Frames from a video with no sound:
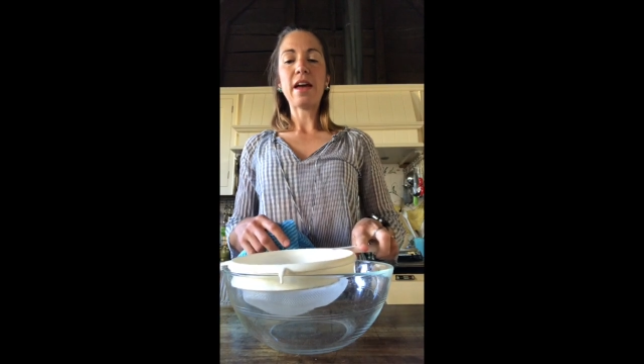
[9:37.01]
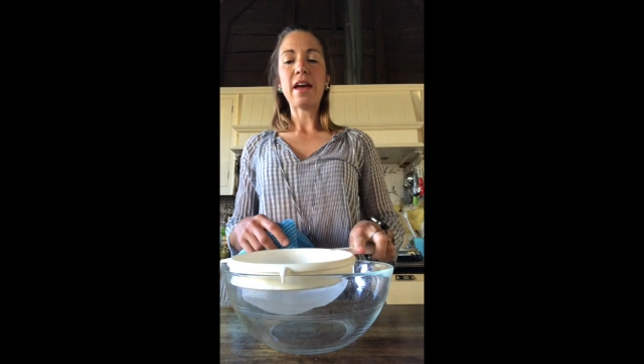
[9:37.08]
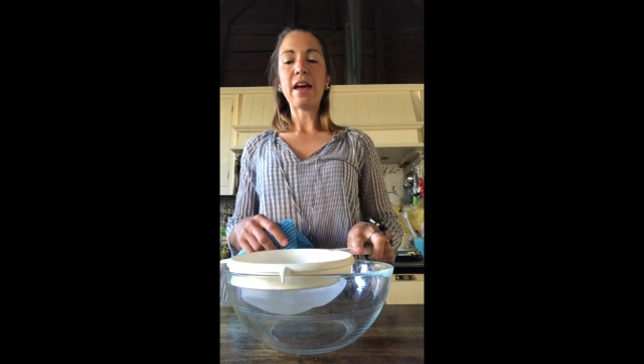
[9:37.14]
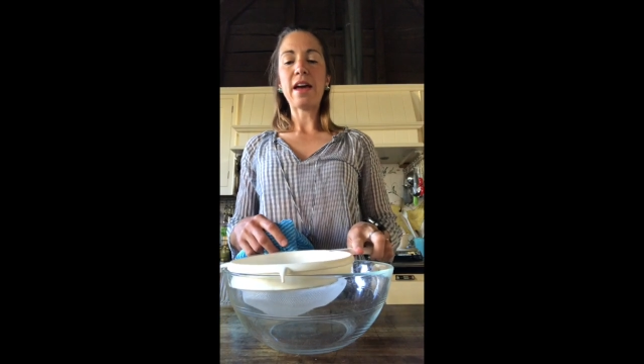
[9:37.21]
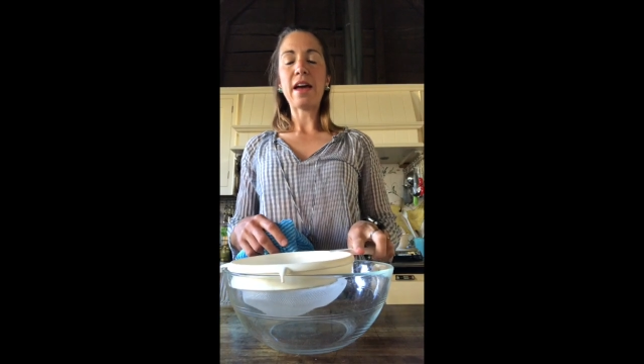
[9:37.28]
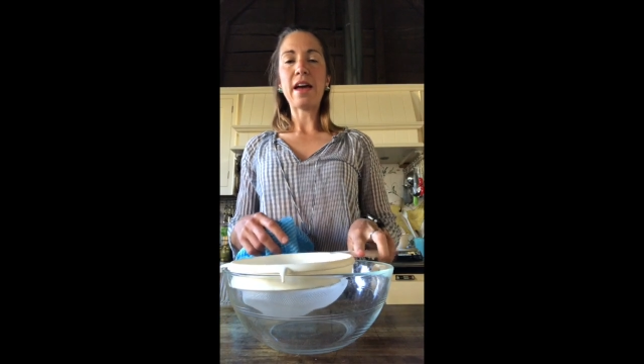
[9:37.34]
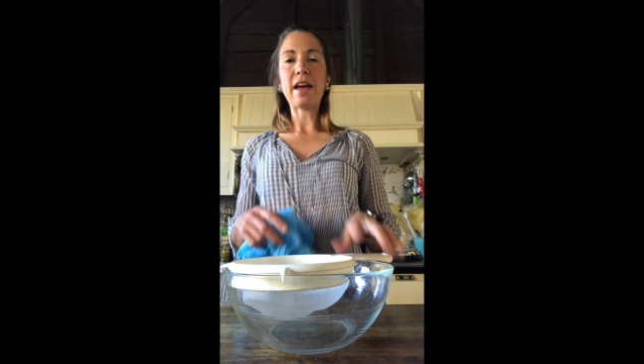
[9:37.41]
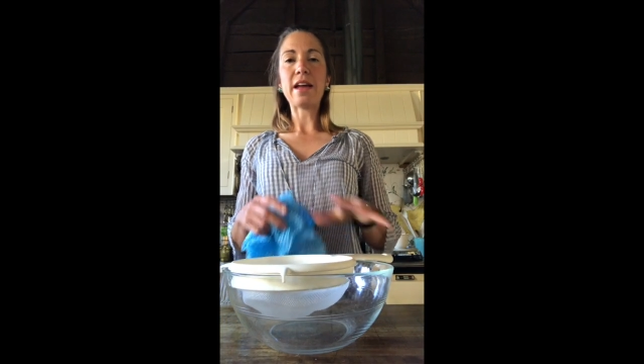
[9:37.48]

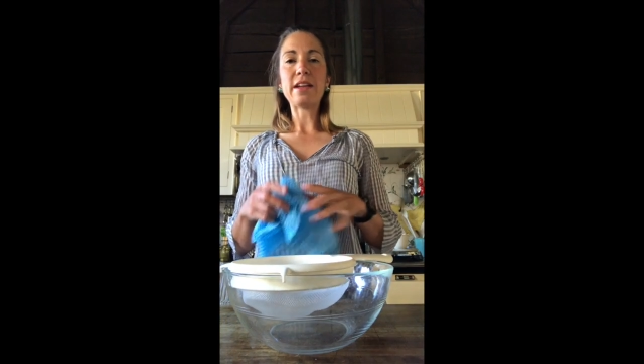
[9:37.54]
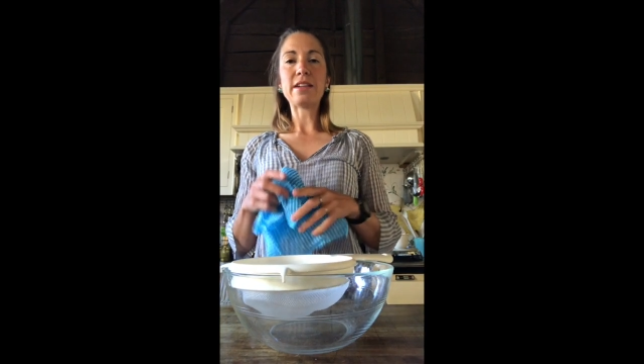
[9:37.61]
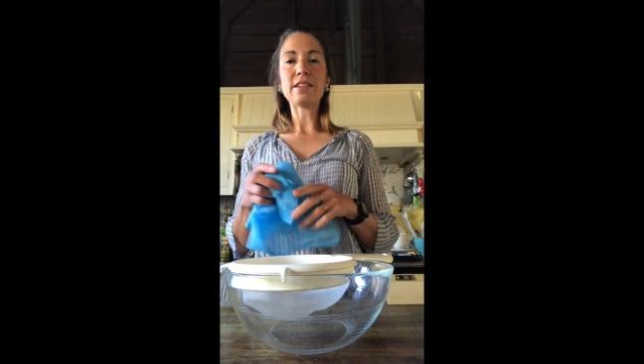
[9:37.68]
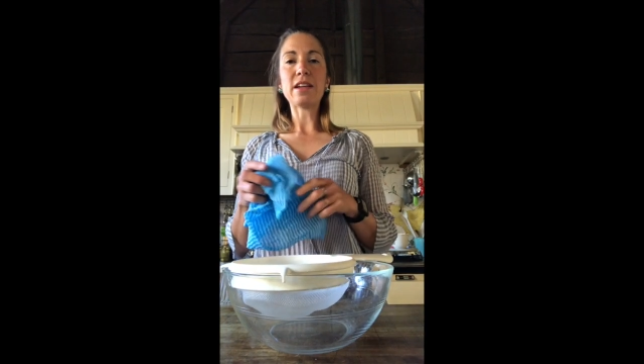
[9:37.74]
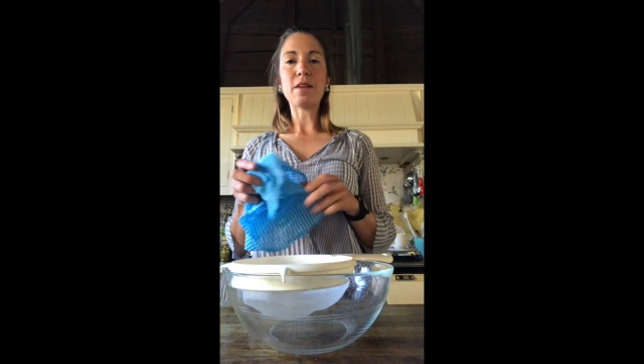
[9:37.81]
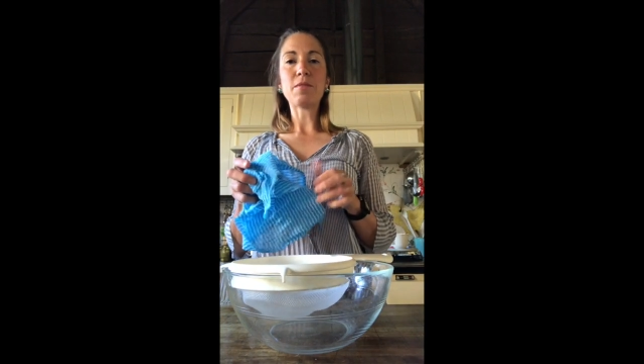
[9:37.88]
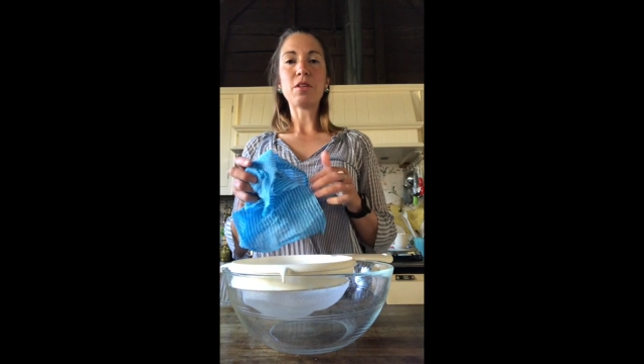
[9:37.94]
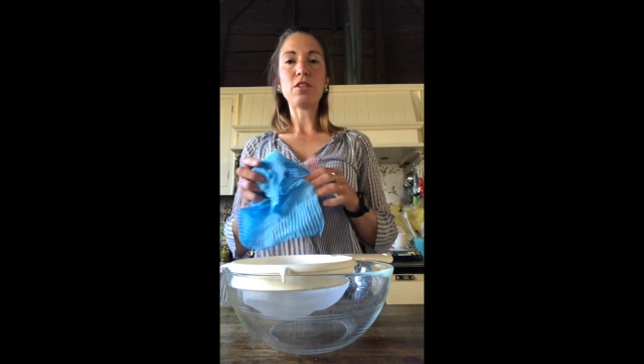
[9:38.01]
and
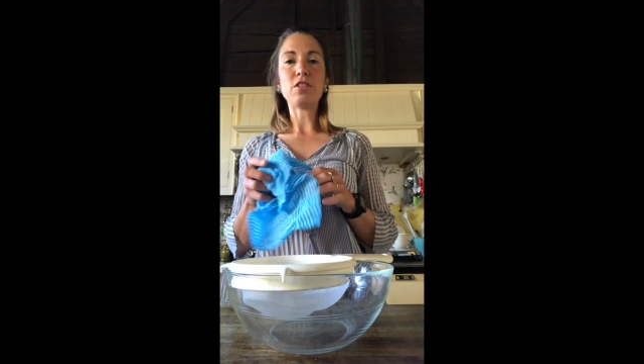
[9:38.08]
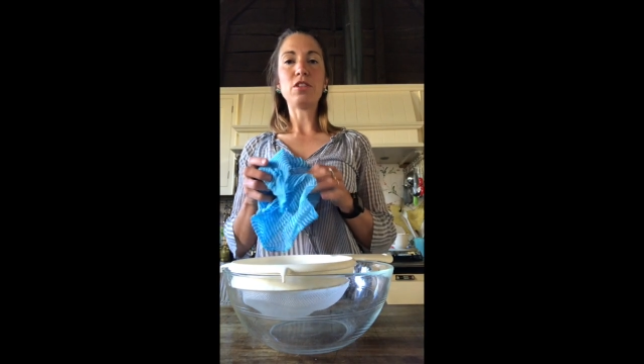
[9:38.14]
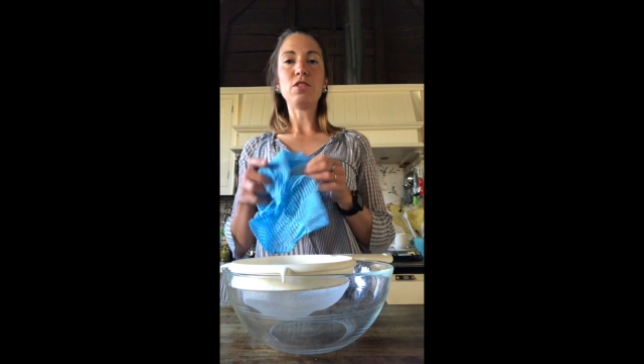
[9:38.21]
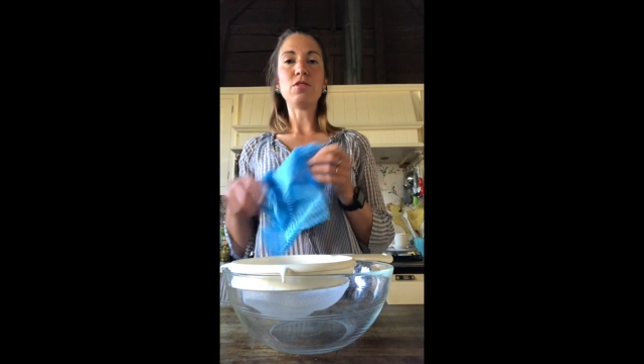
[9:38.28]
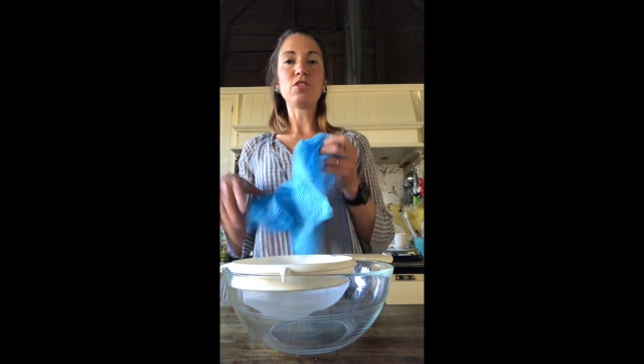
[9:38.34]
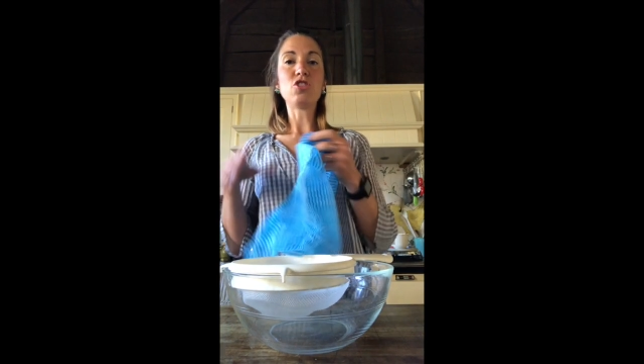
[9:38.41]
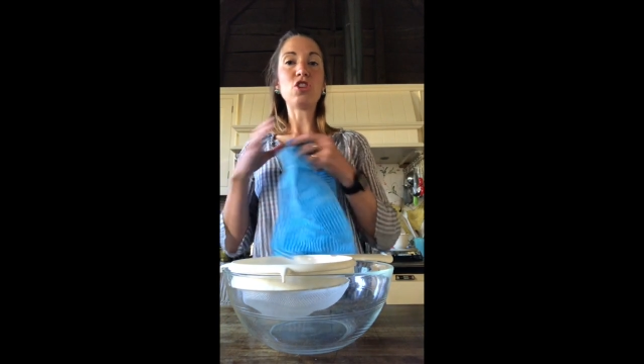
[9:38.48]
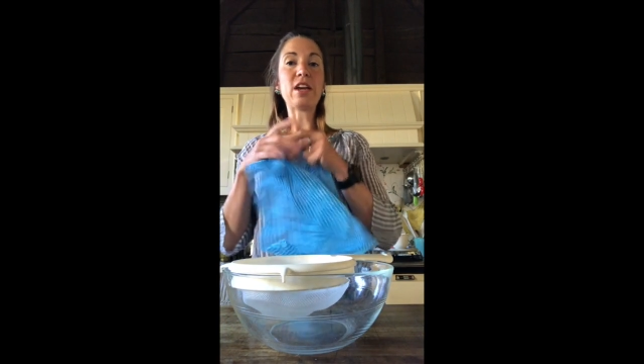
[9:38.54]
I'm going to
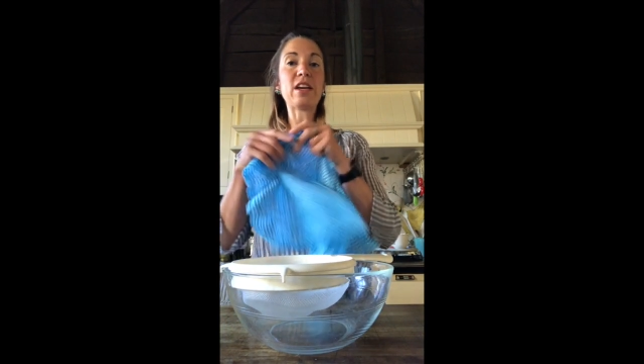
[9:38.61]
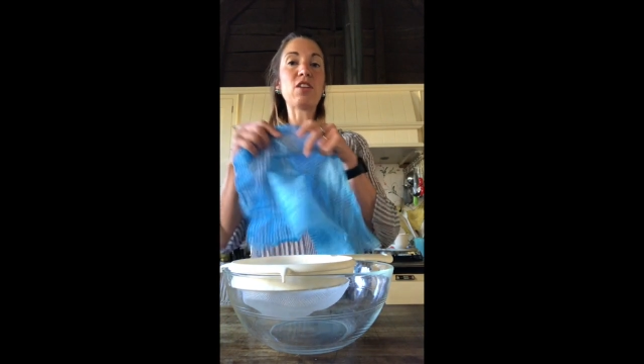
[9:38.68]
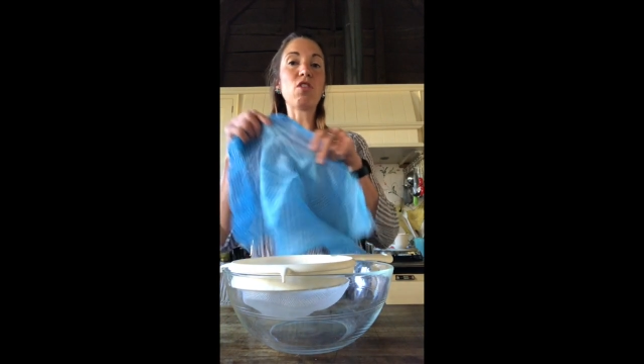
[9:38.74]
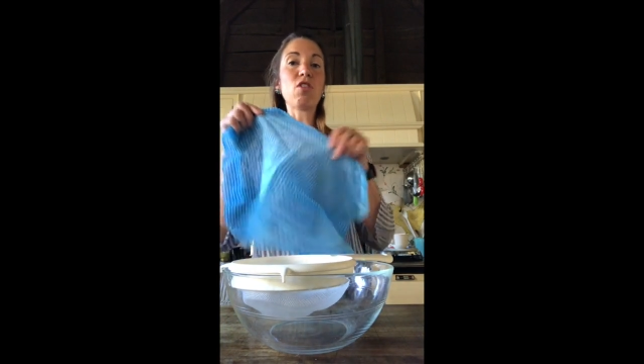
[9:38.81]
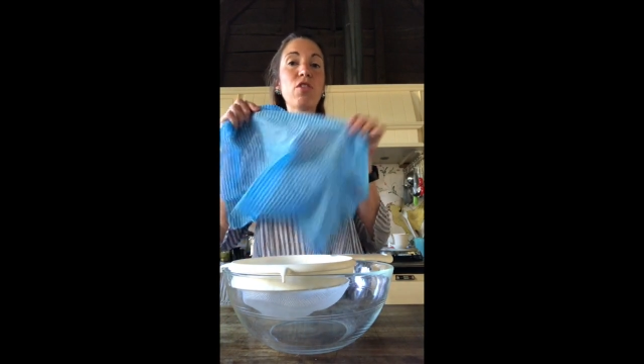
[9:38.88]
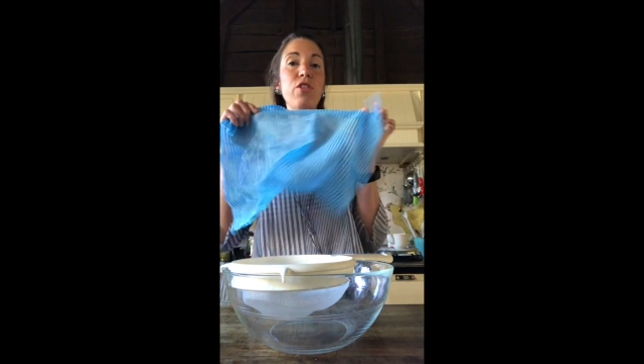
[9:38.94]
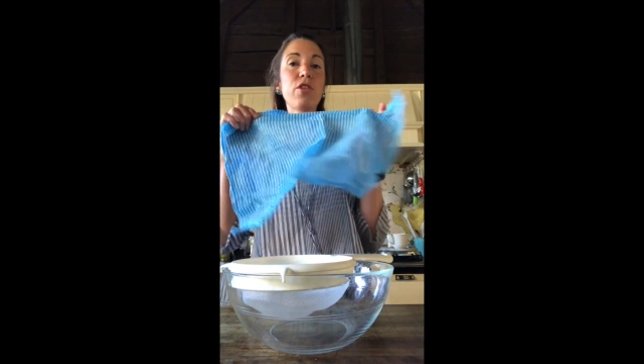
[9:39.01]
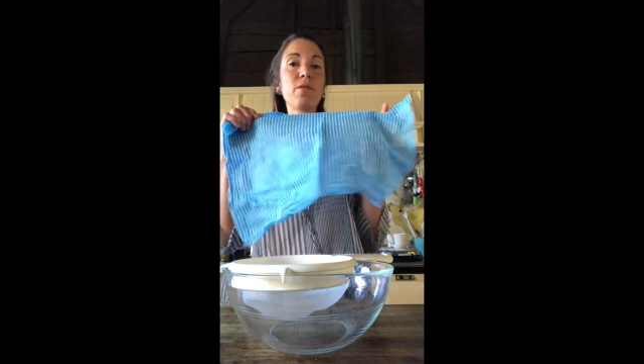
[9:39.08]
use a
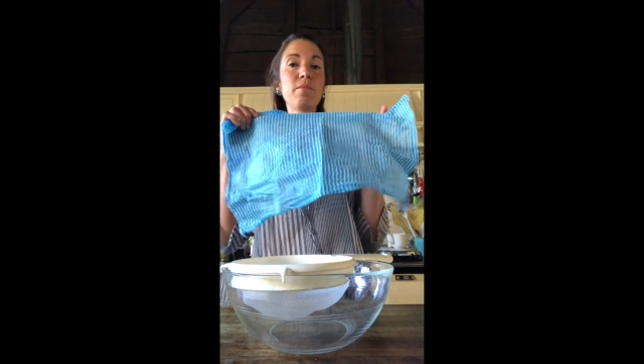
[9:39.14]
J-cloth